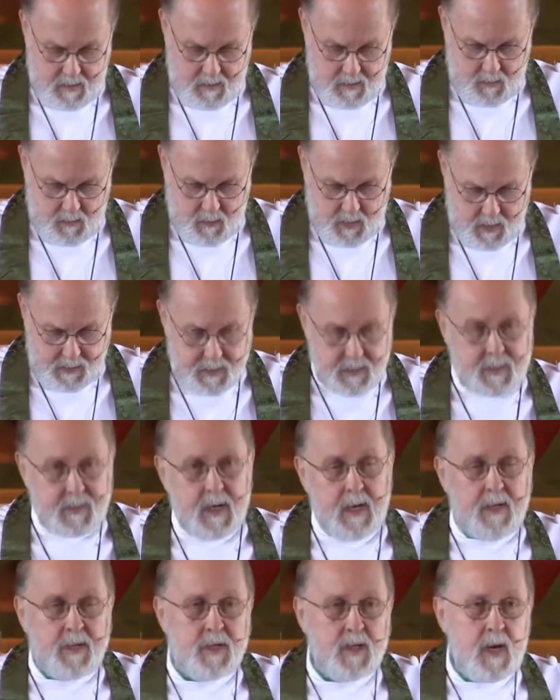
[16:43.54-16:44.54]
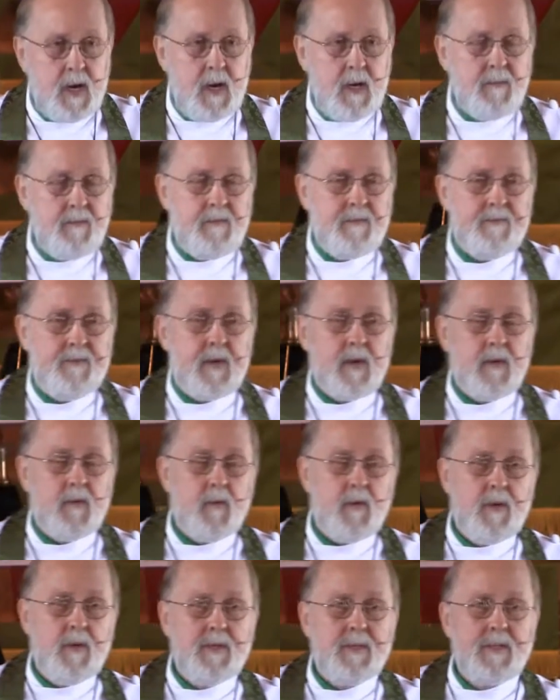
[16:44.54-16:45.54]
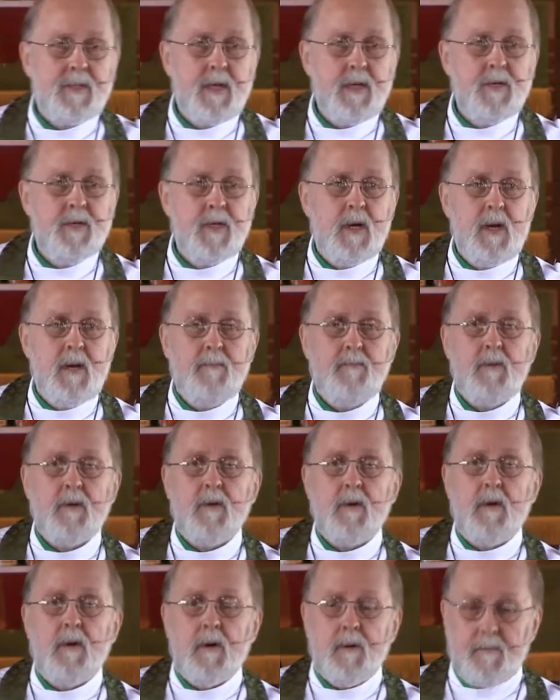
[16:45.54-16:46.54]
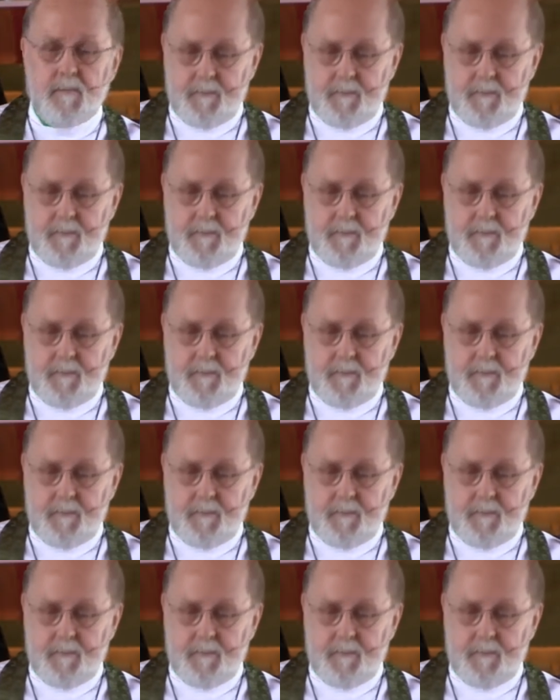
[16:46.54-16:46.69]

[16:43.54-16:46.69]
Where does St. John fit? Where does St. John belong?